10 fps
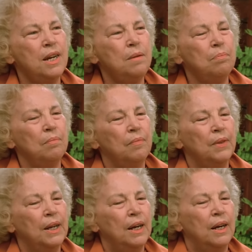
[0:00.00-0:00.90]
deep,
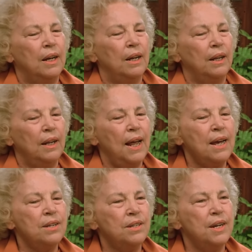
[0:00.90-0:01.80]

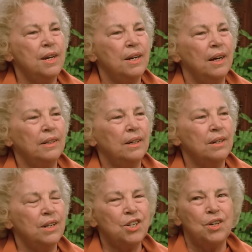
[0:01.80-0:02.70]
lasting,
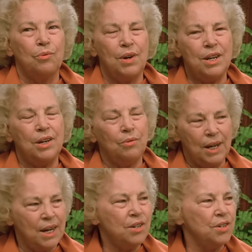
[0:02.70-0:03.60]
unconditional
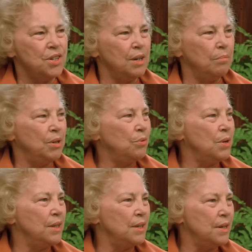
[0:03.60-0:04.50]
relationship
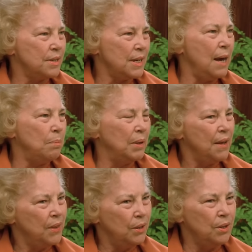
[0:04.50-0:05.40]
between the
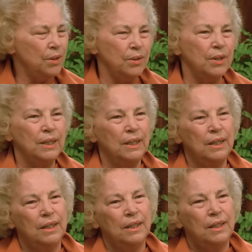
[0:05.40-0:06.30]
disciple and the Guru,
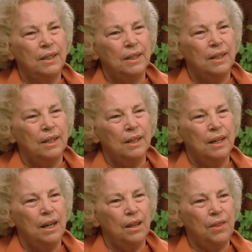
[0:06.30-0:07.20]

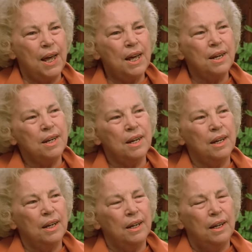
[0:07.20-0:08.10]
then
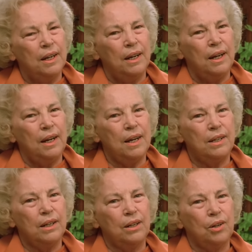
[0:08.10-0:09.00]

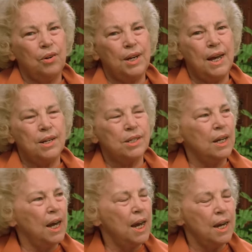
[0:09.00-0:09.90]
it
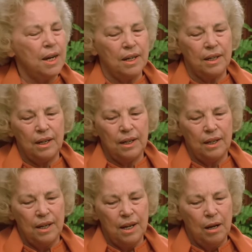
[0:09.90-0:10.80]
creates a
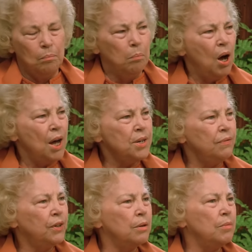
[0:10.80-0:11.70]

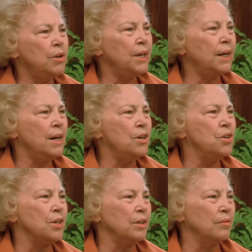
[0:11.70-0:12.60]
bond of
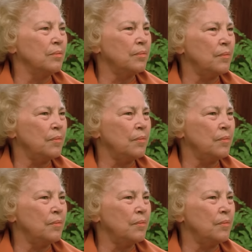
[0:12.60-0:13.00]
communication.